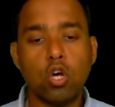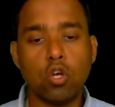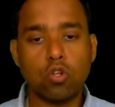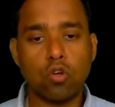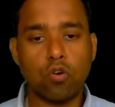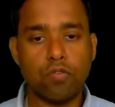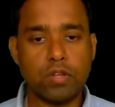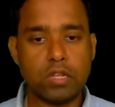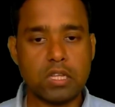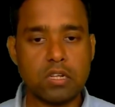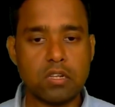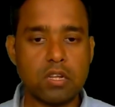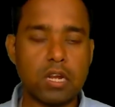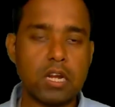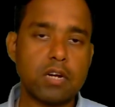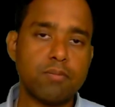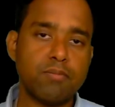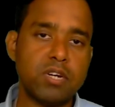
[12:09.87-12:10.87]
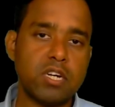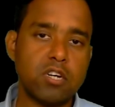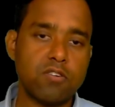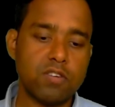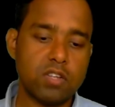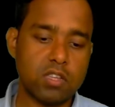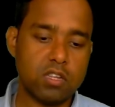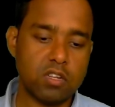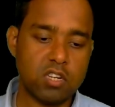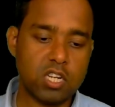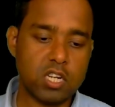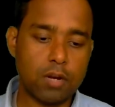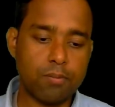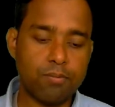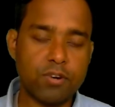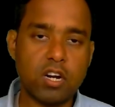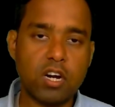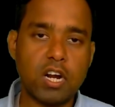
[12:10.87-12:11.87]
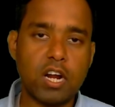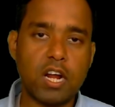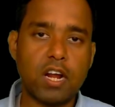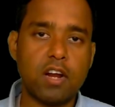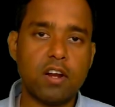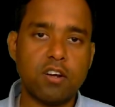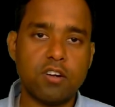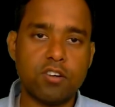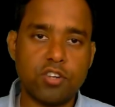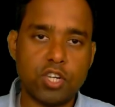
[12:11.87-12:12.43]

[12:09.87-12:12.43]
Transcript: So with this, let me end with this chapter and